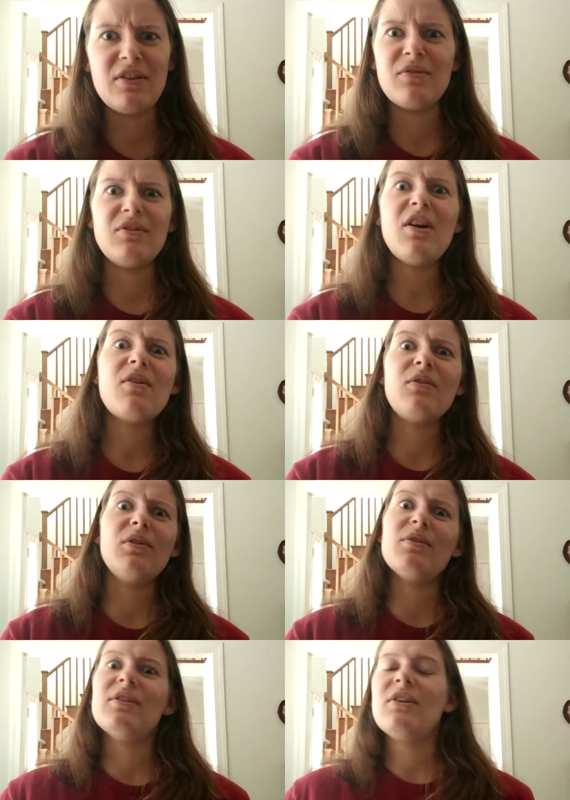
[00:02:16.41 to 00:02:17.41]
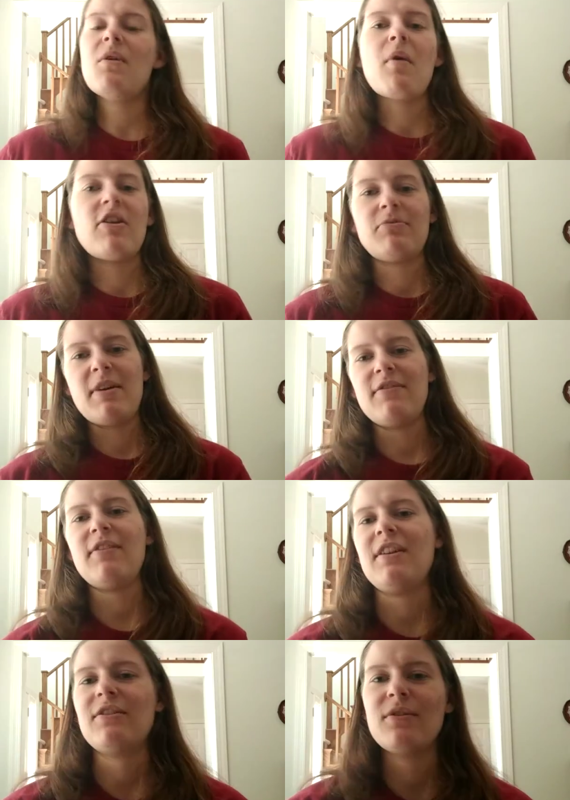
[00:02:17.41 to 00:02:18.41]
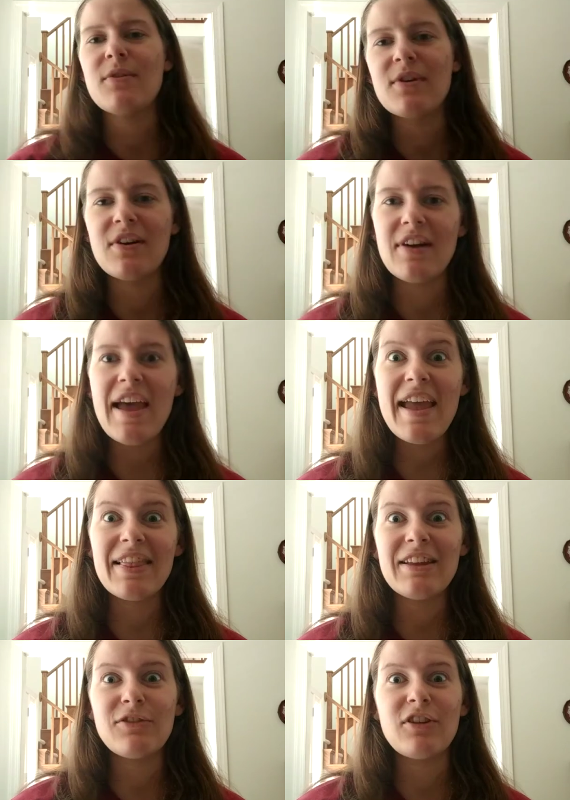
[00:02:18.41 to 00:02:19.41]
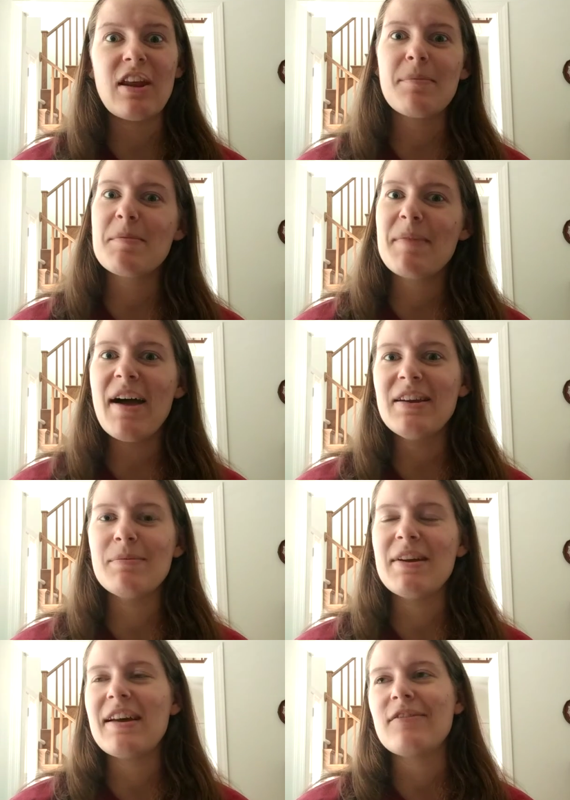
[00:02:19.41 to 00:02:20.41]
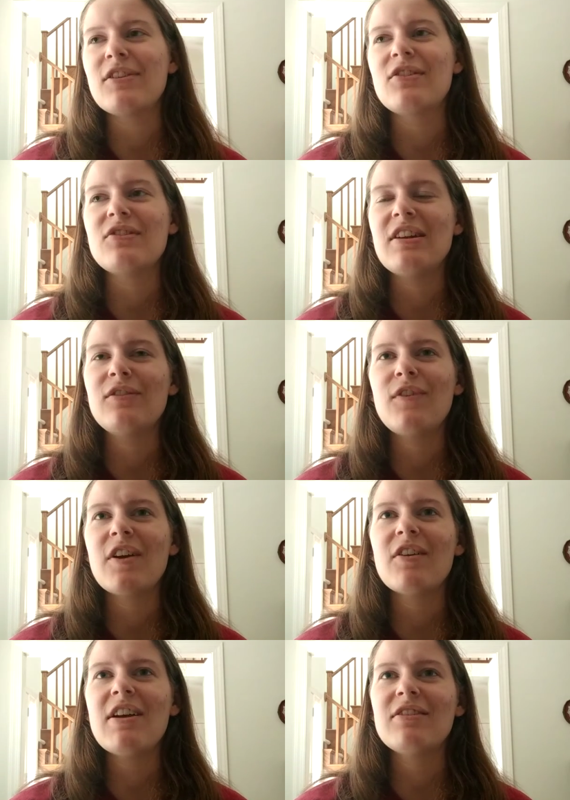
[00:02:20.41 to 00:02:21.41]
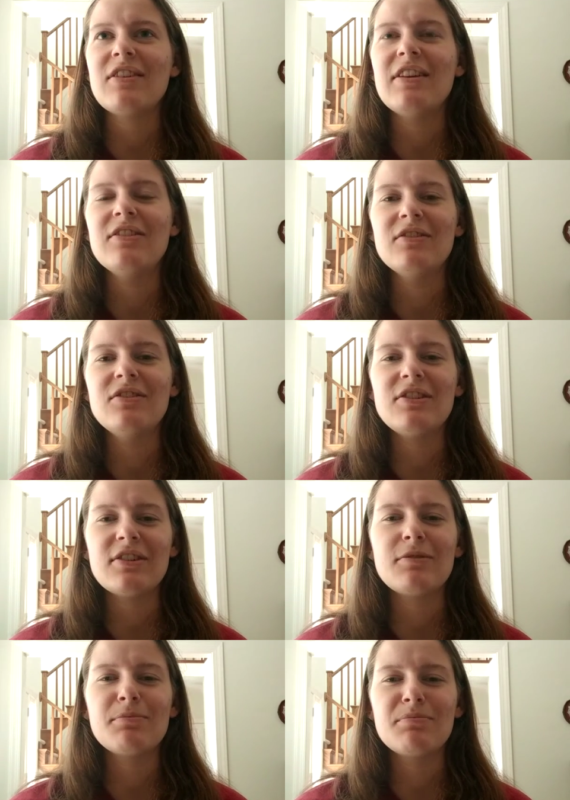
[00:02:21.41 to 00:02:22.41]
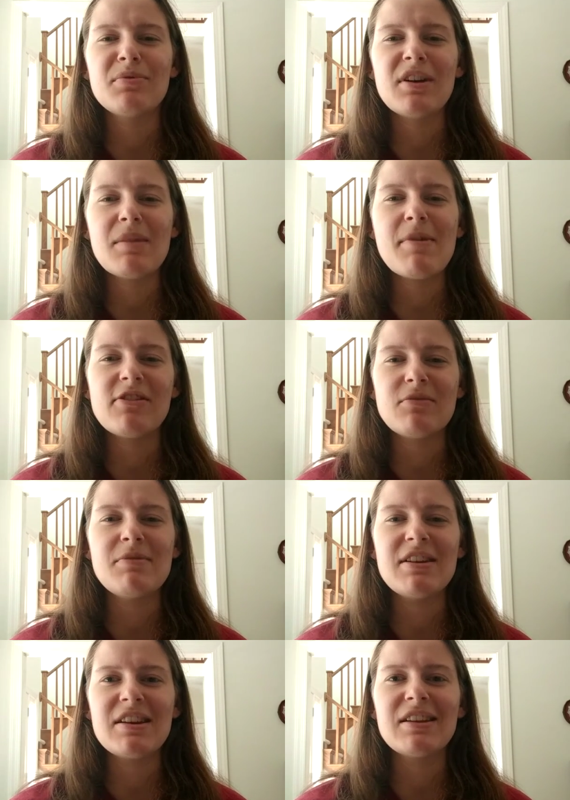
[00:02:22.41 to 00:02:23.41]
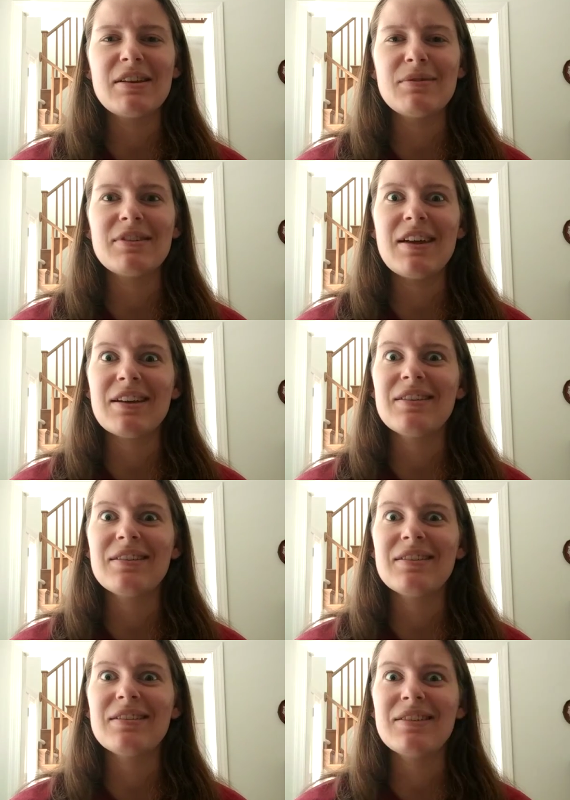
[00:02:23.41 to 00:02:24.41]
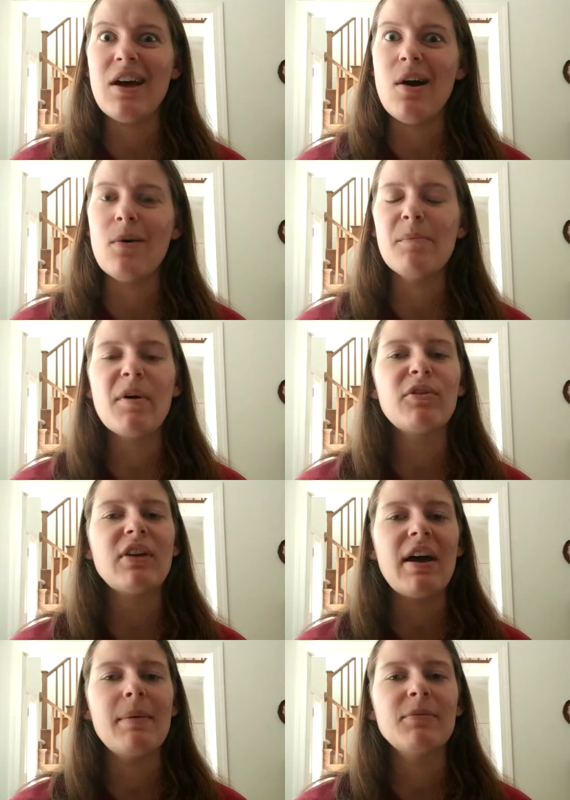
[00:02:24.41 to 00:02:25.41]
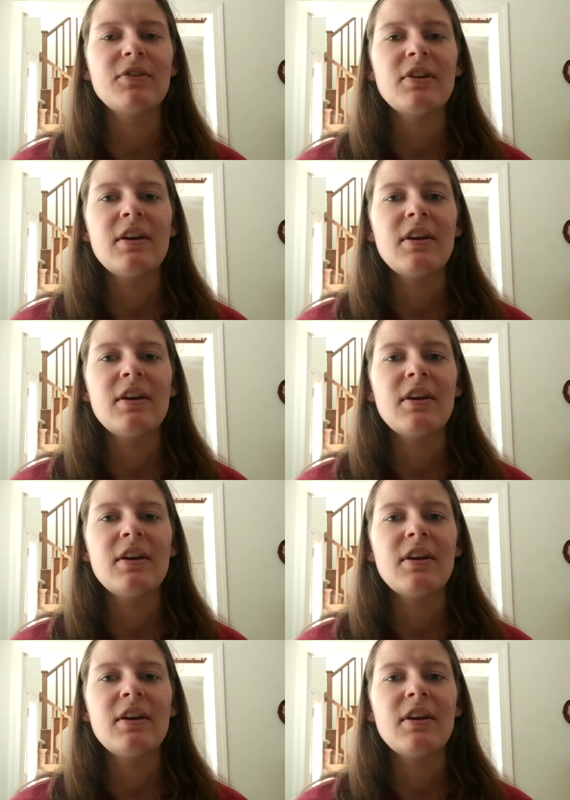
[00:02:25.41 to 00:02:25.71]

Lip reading: no, Lord, don't wash my feet. Or, hey, let's set up a monument after the transfiguration. And Jesus pretty much immediately was like, no, both times.